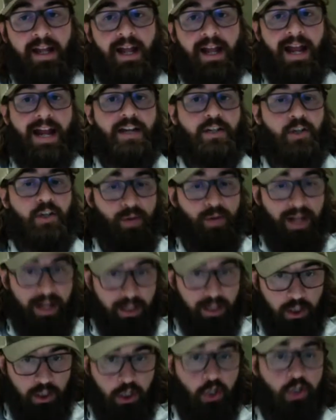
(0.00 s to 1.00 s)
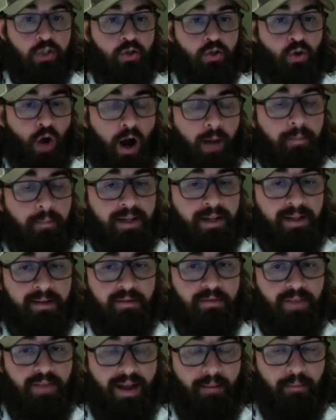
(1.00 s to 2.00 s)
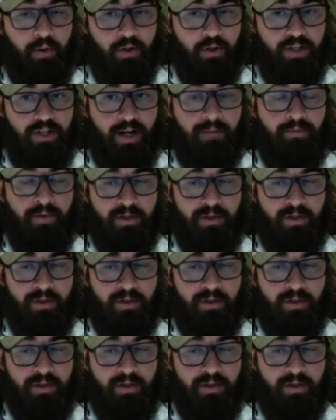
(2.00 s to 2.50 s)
And you get good crappie that push up.